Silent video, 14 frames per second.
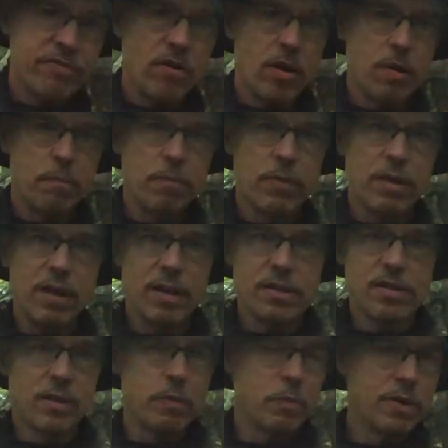farm
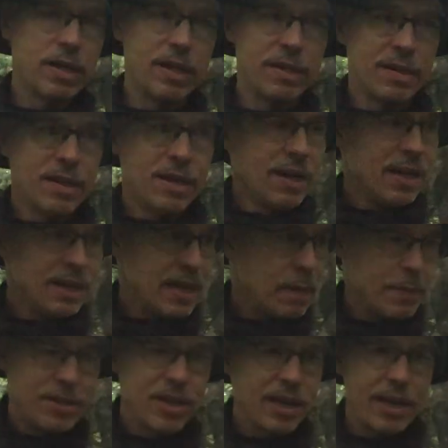so that we're not
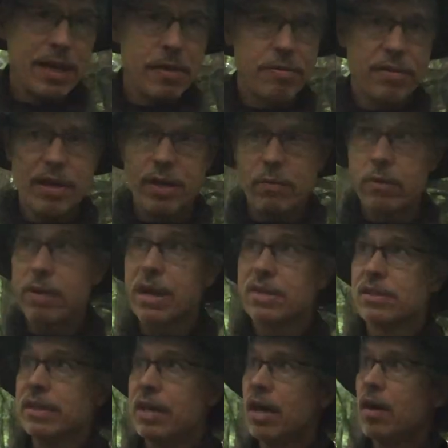damaging anything. We're
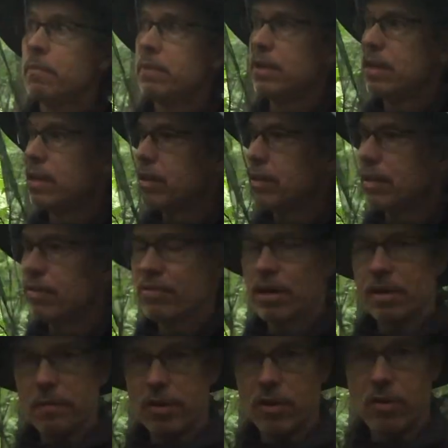actually helping the
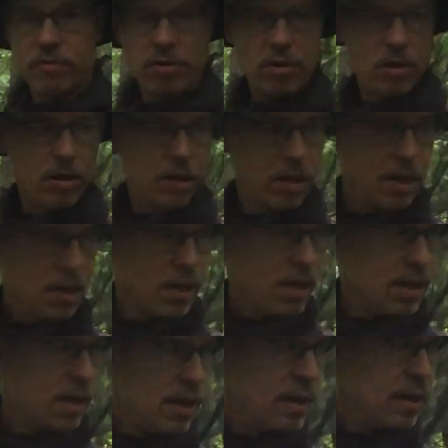environment overall
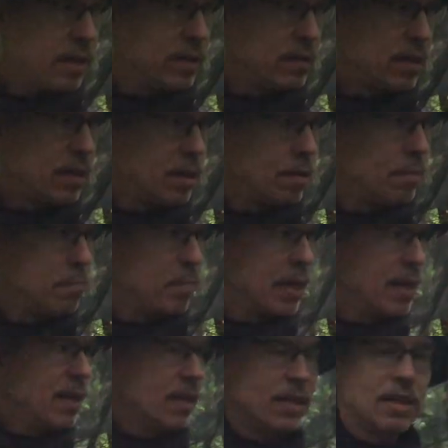and
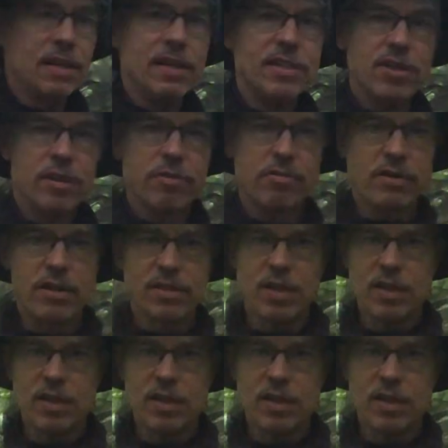making it a little easier for us